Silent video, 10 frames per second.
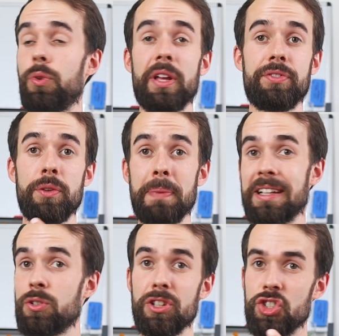if you've
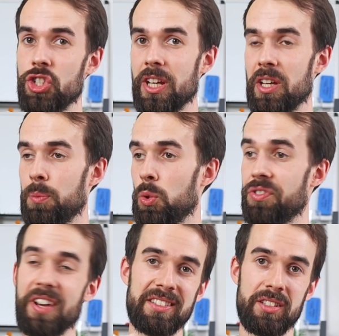been to the gym or
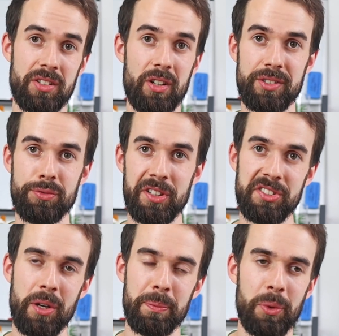you've exercised, for
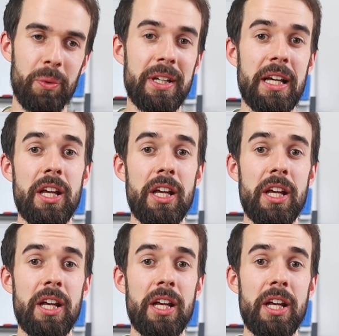example.